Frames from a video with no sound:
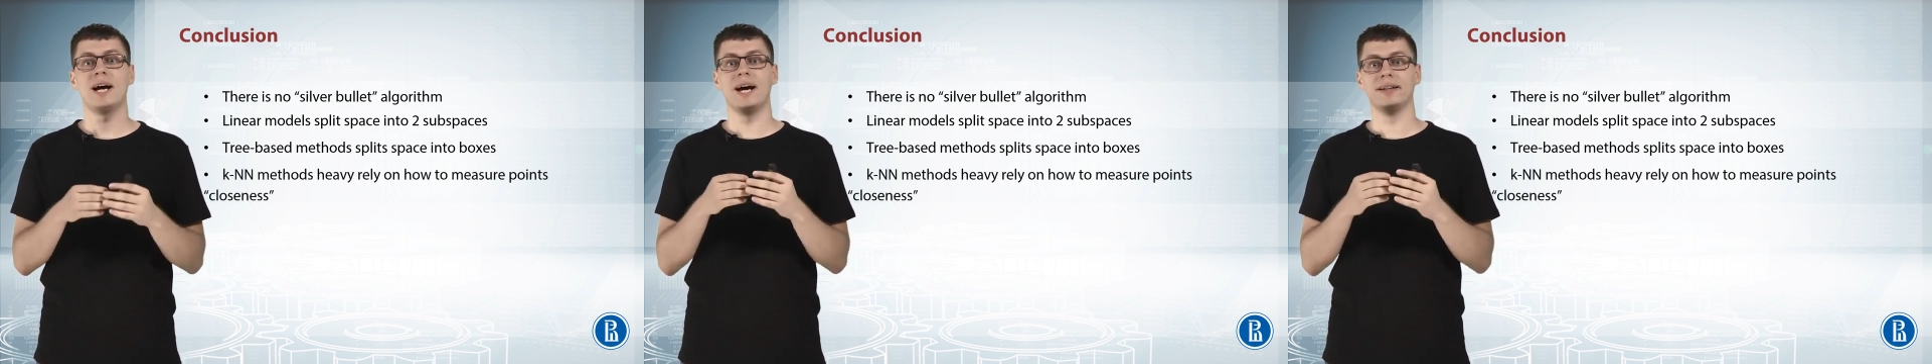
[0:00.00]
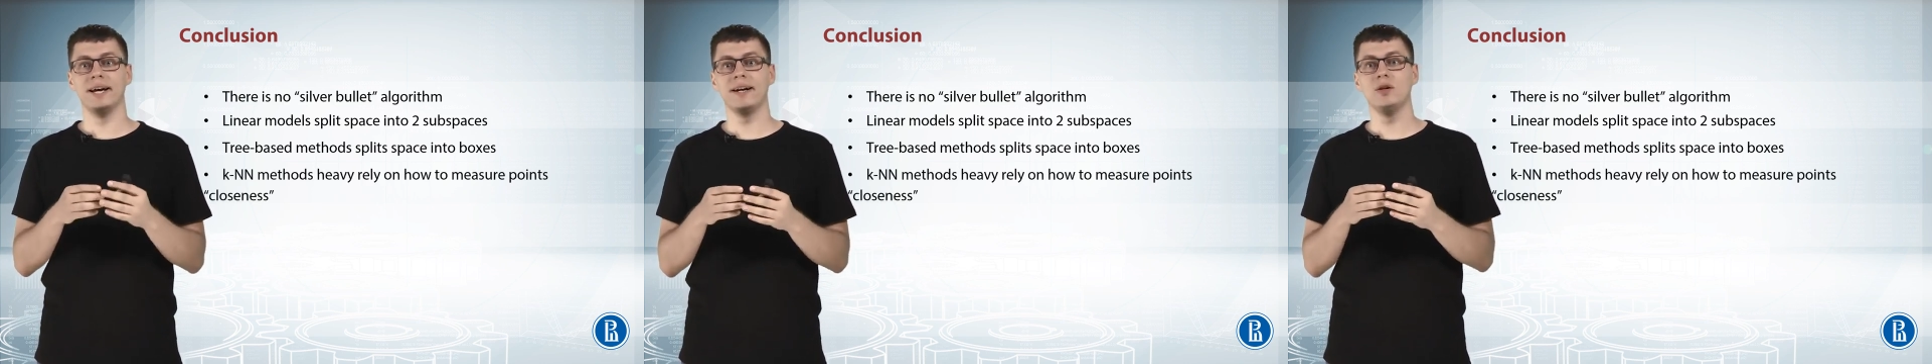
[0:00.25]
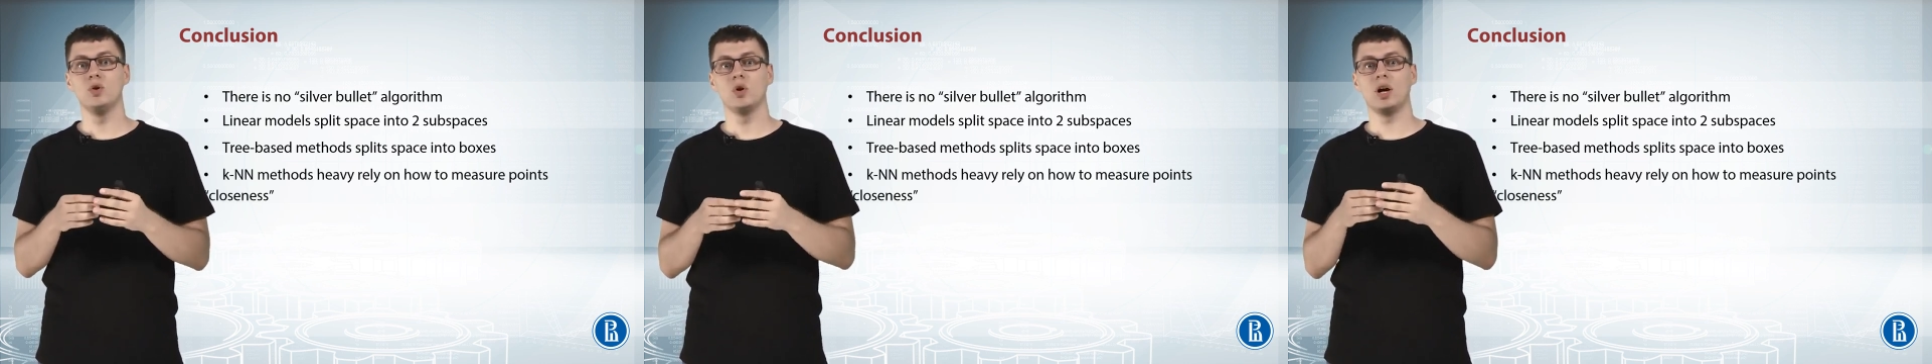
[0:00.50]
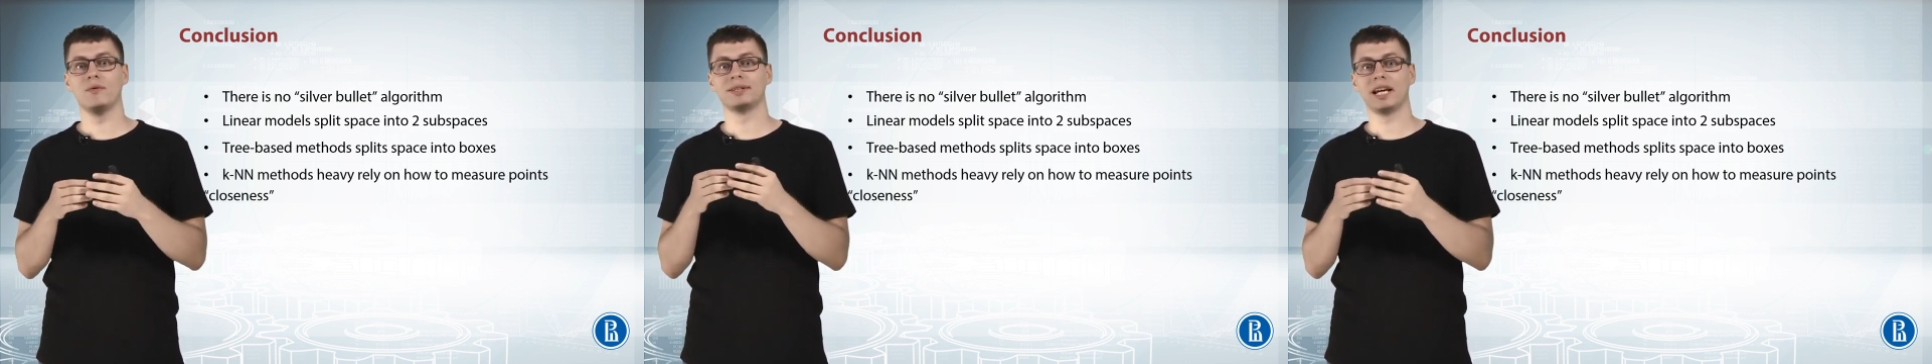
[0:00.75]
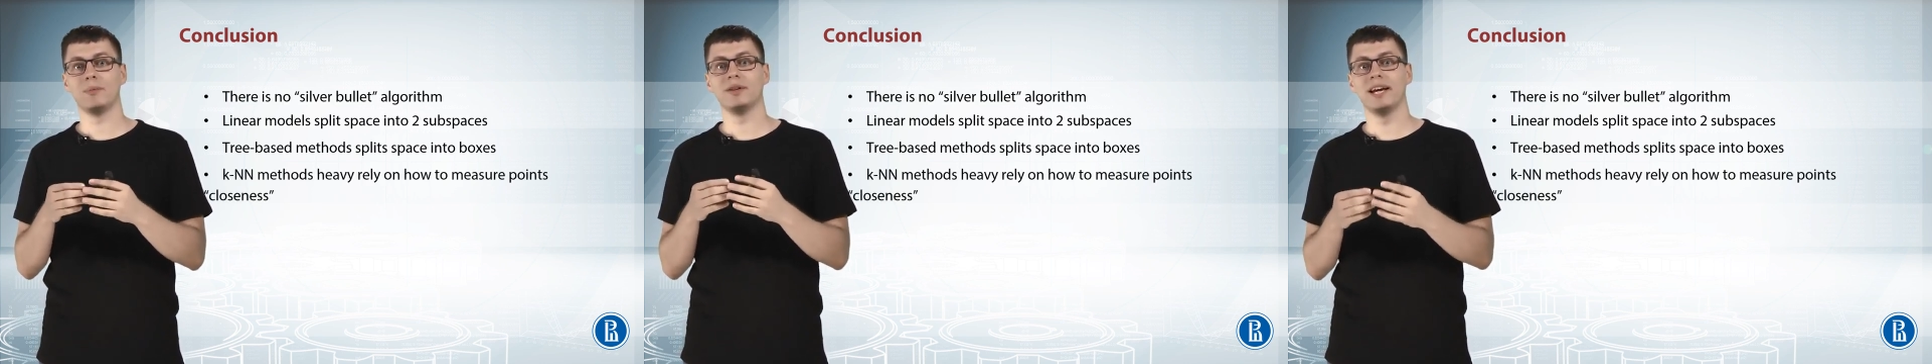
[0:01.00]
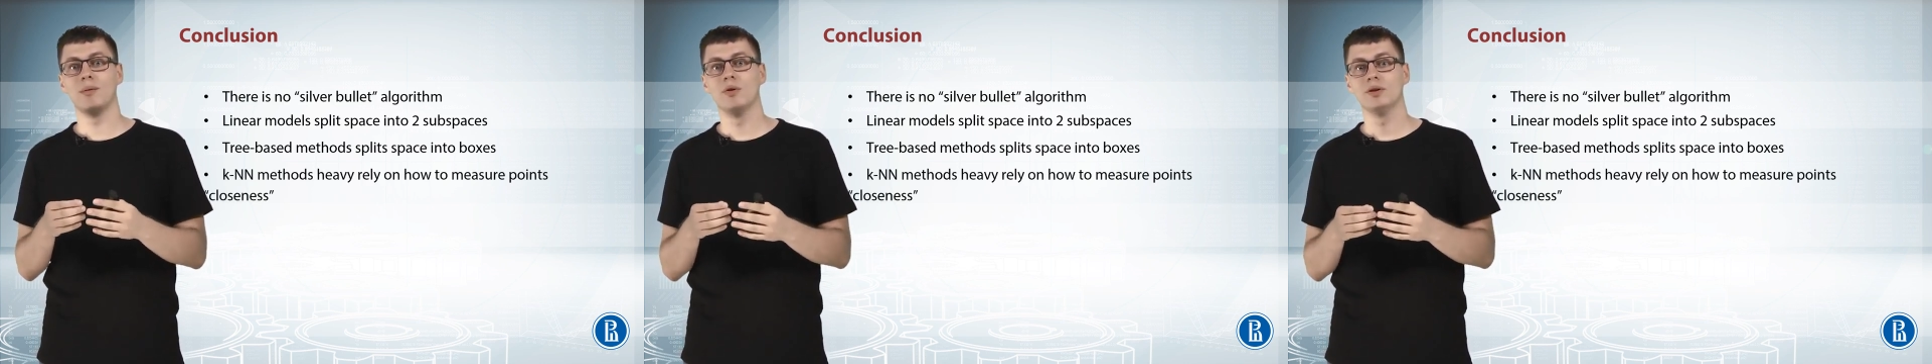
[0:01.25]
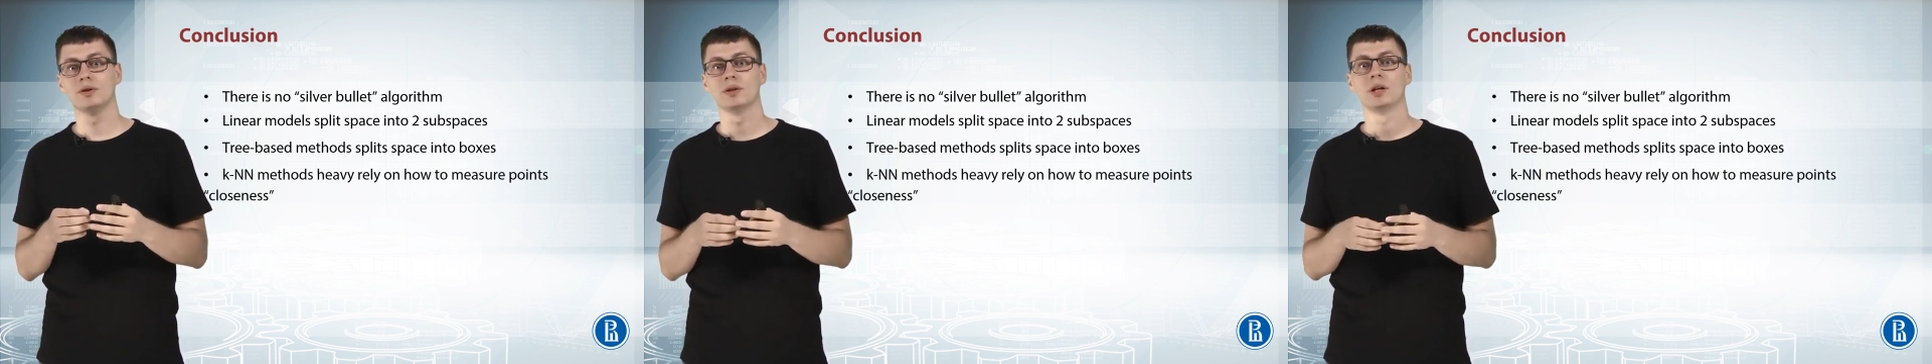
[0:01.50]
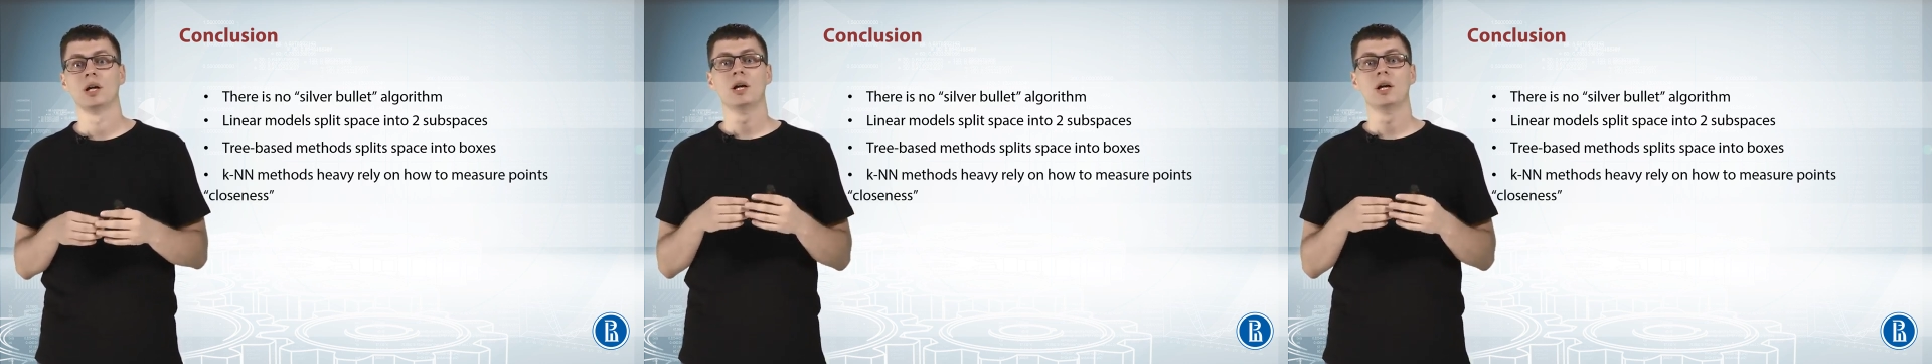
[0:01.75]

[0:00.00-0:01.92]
are likely to have same labels,